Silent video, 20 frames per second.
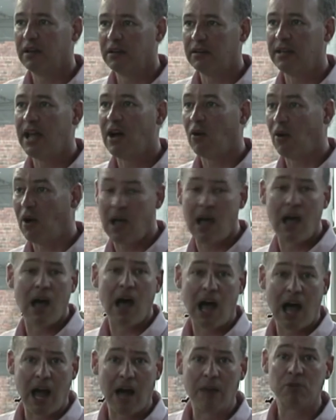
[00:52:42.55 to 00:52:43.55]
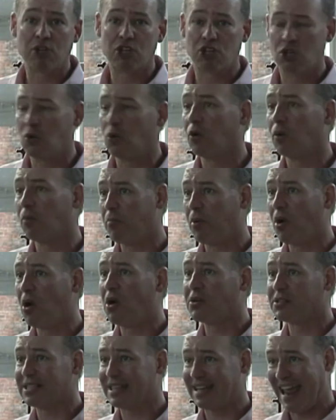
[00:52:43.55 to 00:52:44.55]
Now, I'm sure
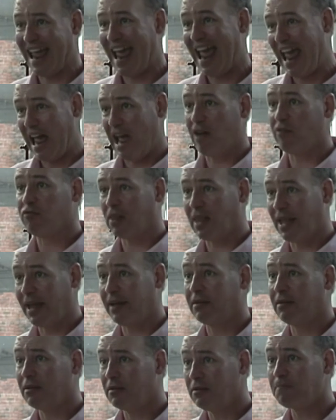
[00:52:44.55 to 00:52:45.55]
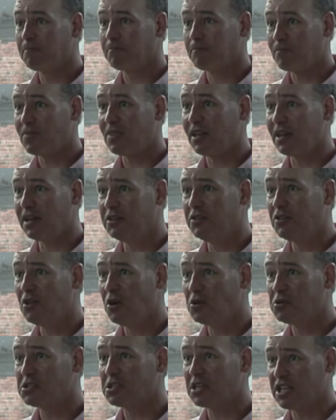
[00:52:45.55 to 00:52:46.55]
balls have landed in
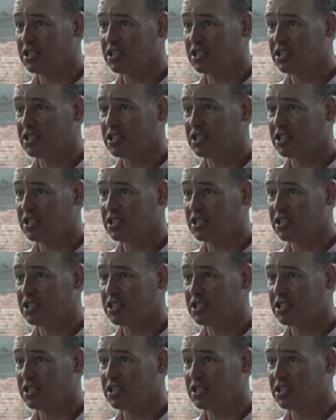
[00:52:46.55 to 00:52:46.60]
those.